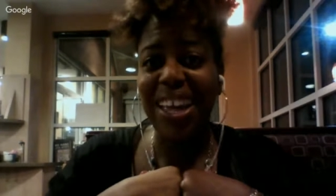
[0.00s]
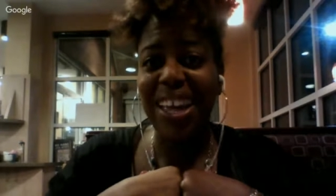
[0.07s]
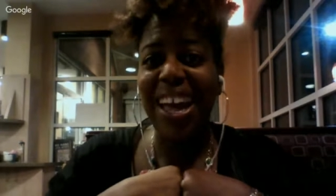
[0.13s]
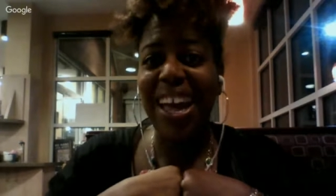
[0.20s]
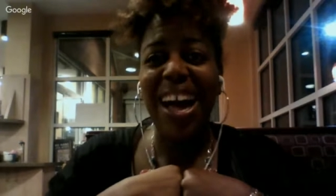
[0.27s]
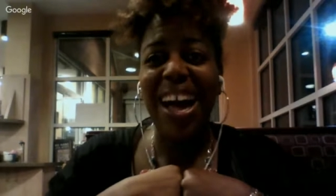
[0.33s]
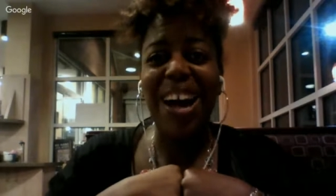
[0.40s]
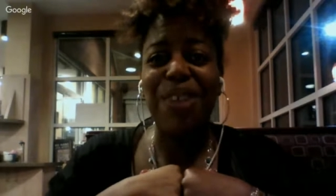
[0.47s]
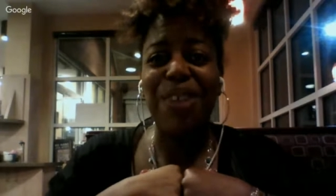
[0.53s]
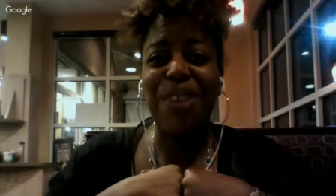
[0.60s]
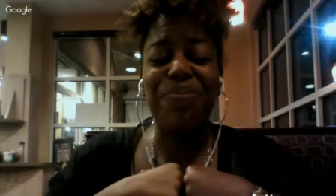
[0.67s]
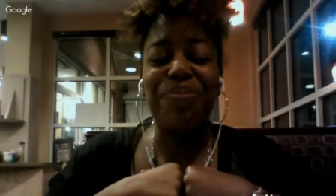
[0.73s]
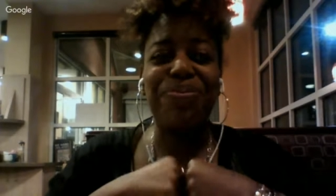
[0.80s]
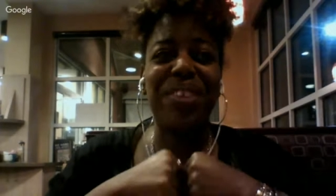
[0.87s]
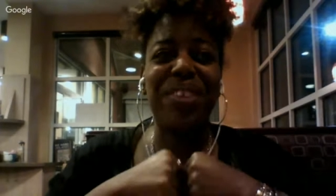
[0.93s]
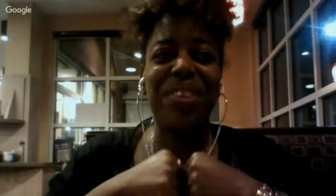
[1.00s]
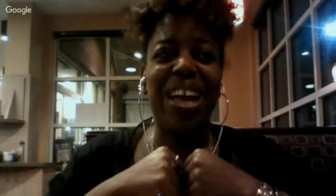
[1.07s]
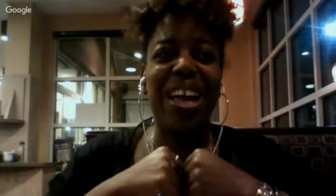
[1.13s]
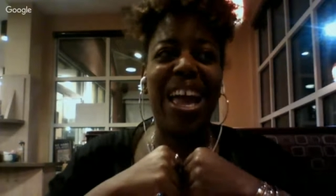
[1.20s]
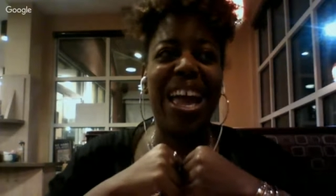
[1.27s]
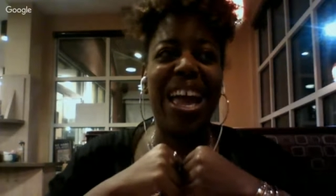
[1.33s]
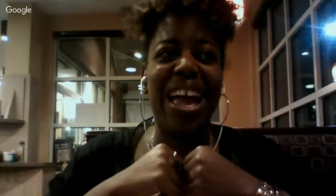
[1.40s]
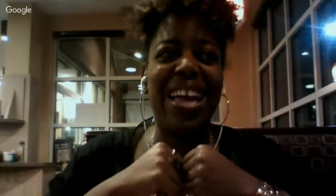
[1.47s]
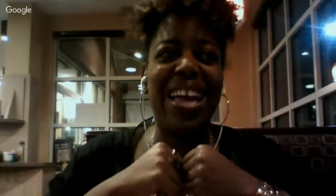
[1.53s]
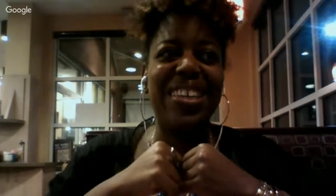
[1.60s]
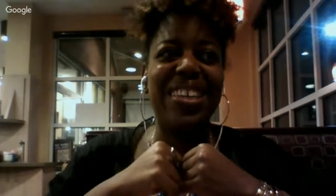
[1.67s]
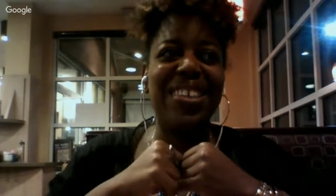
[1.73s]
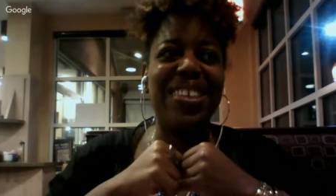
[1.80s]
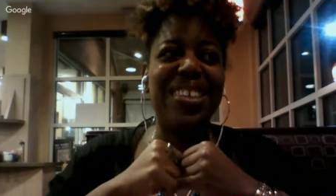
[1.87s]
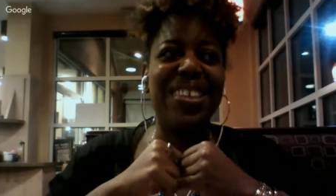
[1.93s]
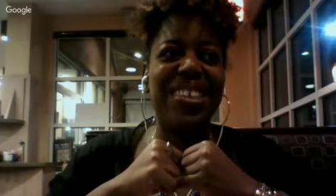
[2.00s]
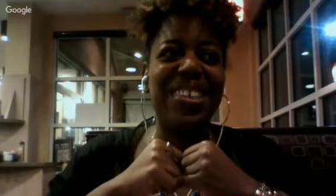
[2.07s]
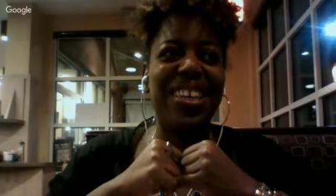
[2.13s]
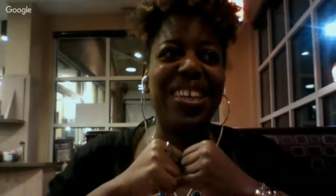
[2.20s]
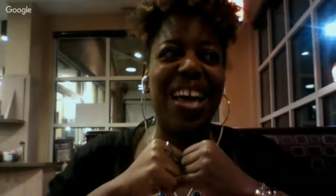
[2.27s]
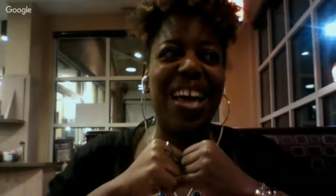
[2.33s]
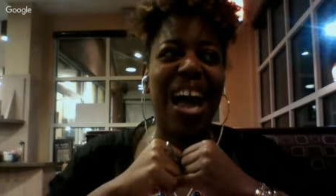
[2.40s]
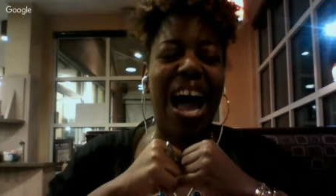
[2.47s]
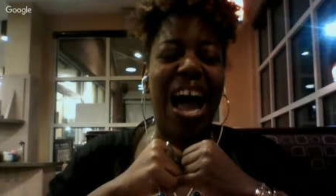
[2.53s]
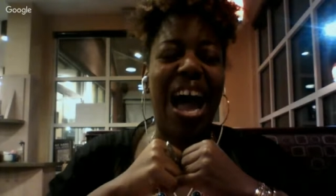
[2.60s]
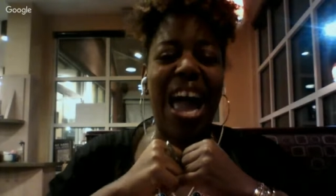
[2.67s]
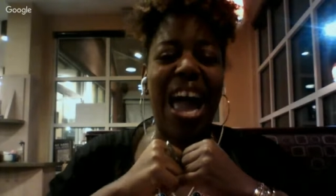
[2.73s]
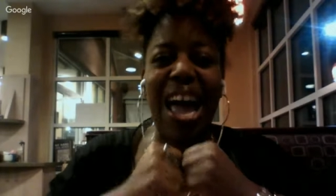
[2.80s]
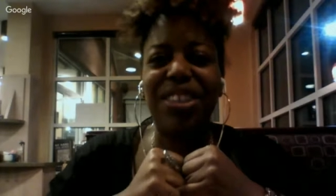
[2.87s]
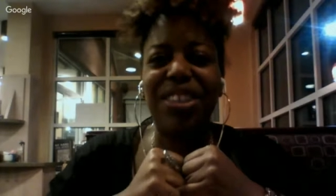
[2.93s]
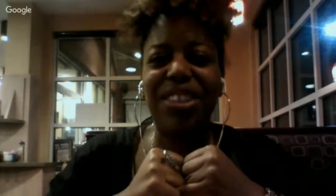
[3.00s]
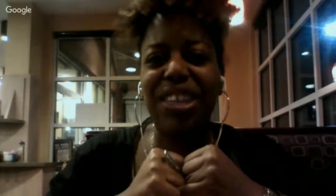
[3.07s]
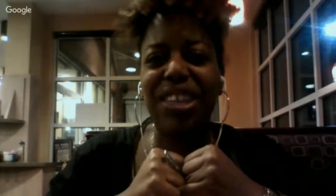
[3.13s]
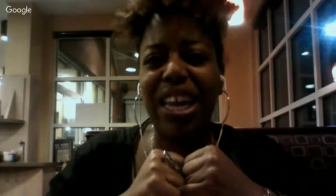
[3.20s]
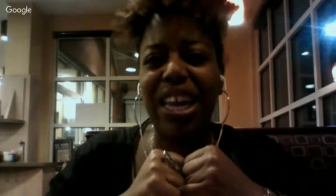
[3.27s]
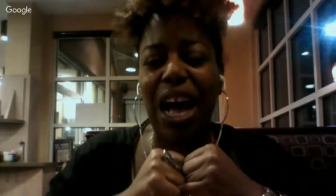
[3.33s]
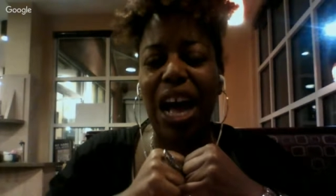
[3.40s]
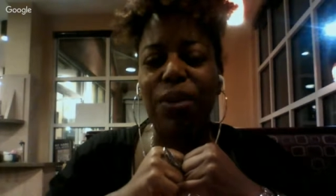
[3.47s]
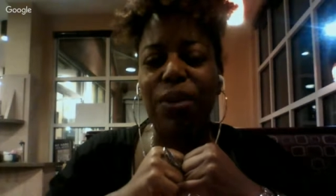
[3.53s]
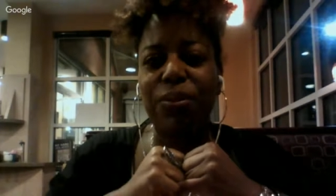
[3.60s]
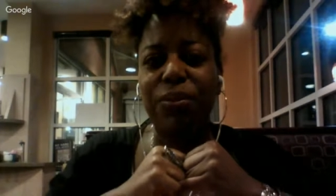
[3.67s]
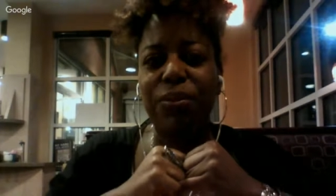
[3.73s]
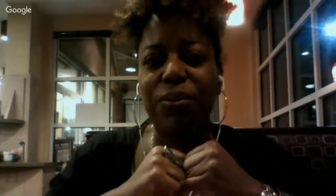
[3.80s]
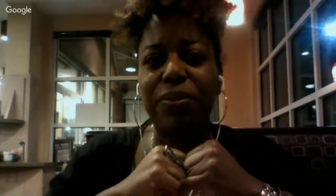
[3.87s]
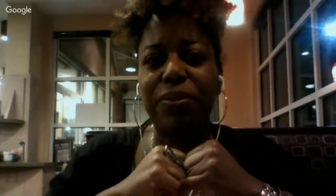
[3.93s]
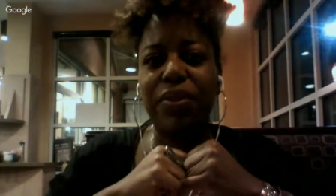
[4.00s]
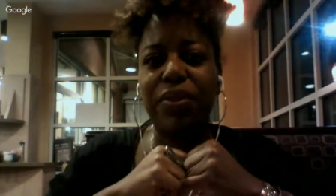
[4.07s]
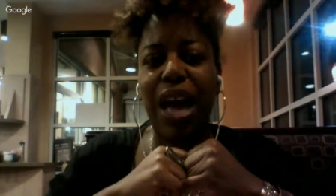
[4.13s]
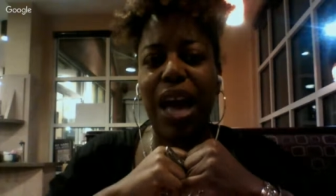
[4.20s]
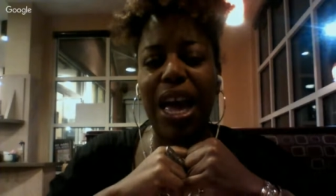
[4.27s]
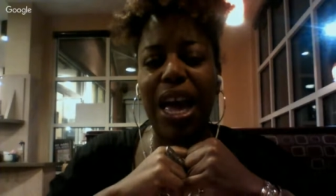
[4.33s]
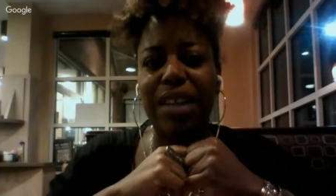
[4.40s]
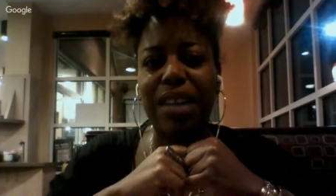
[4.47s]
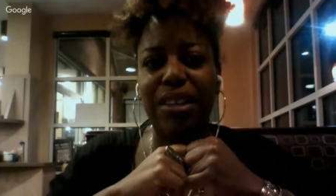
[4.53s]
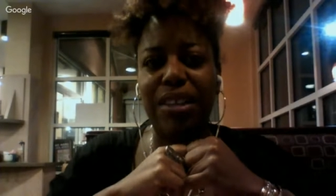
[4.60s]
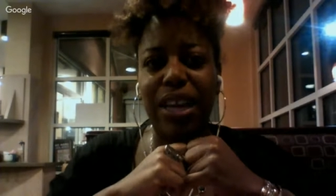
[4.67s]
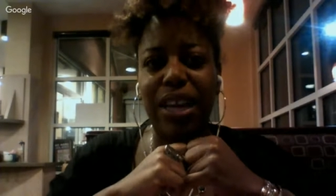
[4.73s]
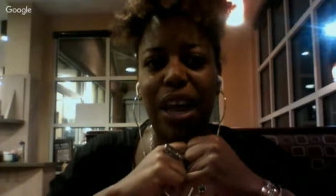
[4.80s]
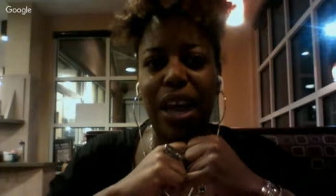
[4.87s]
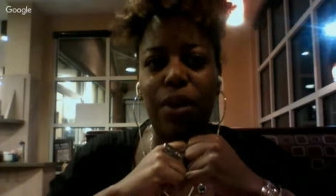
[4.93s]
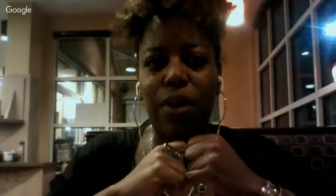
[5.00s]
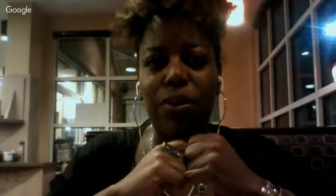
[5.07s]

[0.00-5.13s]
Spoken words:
um, and I had to get out. I had to get out.